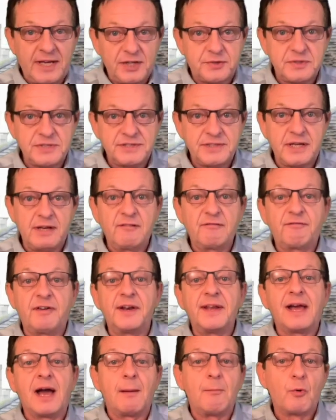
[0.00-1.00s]
interested in
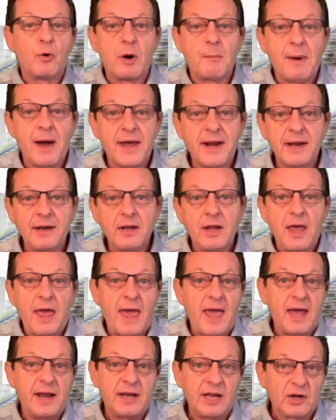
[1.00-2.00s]
finding out more about it
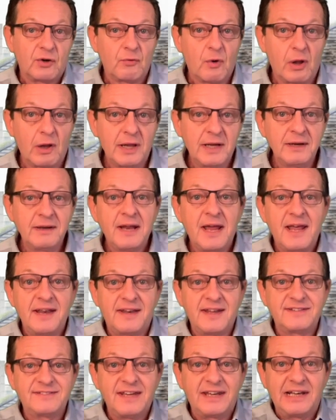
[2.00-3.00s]
and enrolling,
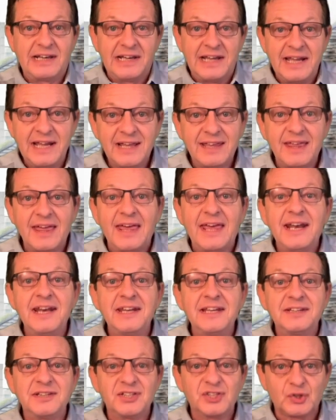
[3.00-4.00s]
there's a link in
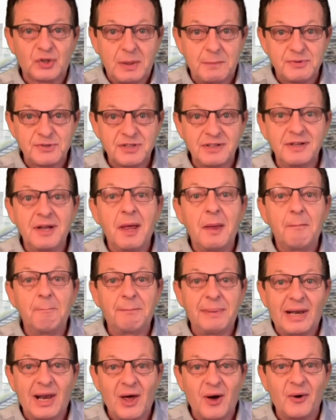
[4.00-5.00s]
the description
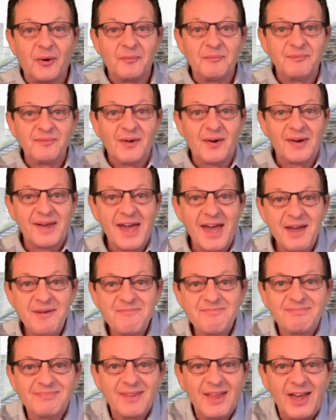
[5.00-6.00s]
below. Okay?
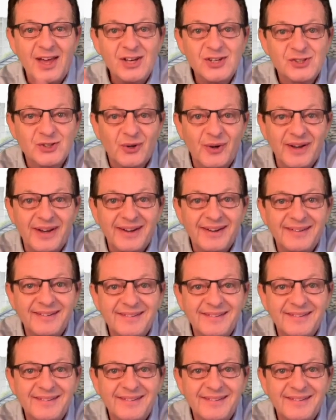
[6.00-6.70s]
Enjoy.